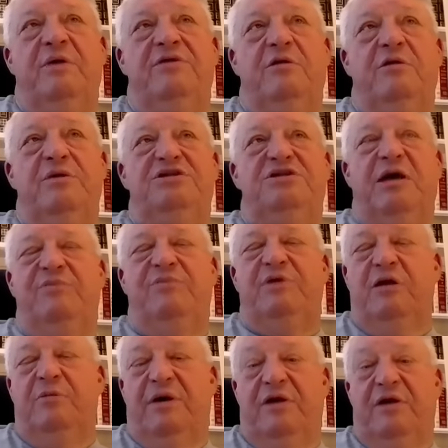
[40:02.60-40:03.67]
but there'll be
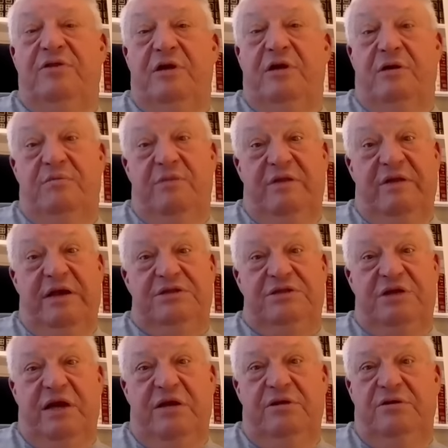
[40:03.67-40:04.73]
something about them, and
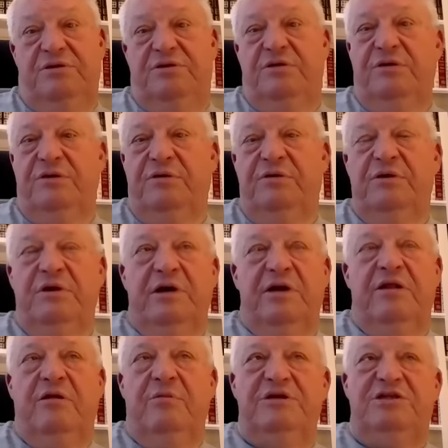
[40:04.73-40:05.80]
that's Daniel 2,
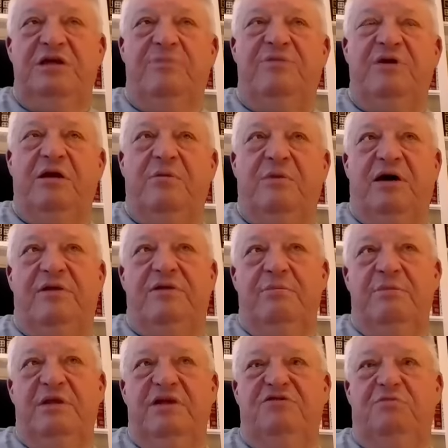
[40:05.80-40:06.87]
there'll be something about
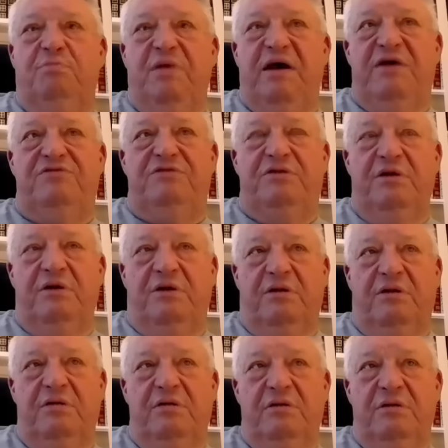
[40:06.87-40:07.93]
them that's
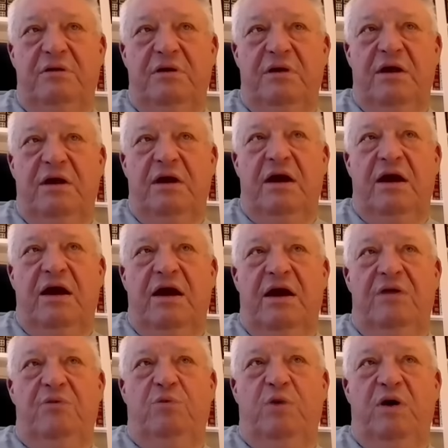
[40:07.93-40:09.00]
bestial
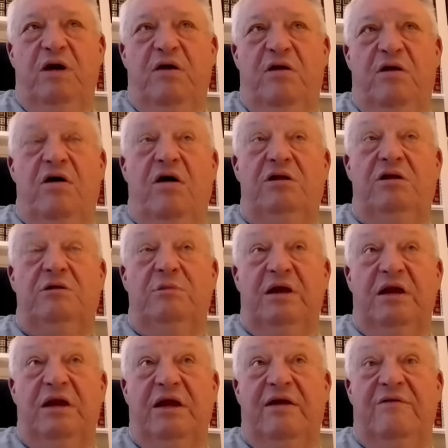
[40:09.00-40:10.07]
and will
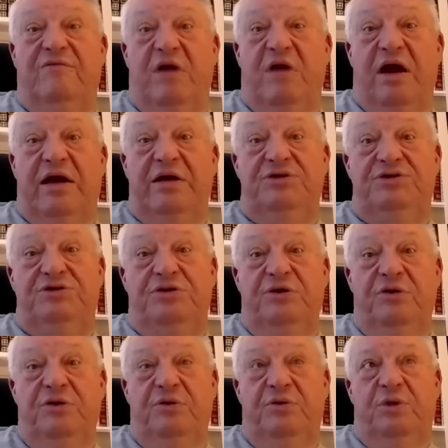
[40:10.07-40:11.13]
ultimately give rise
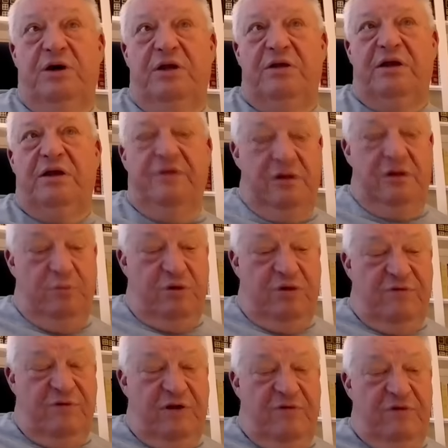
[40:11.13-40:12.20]
to what I think the
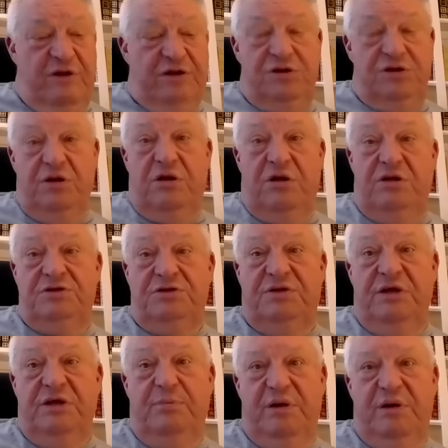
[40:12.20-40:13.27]
book of Revelation calls
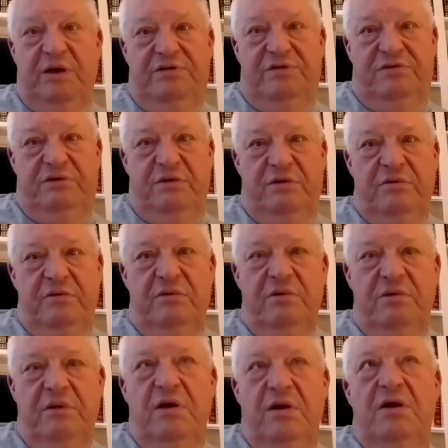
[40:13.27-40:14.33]
the beast.
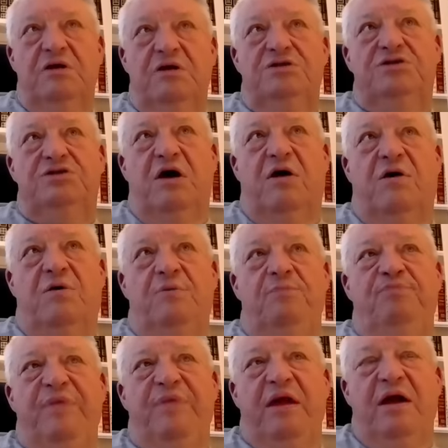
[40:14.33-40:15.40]

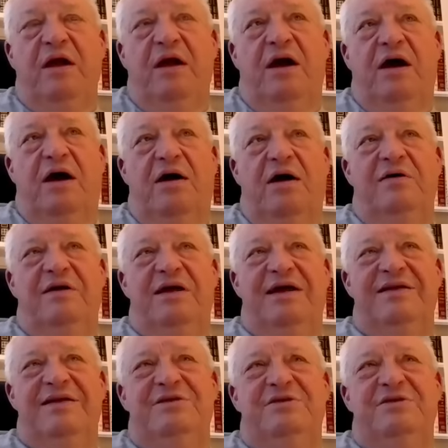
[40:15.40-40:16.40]
So where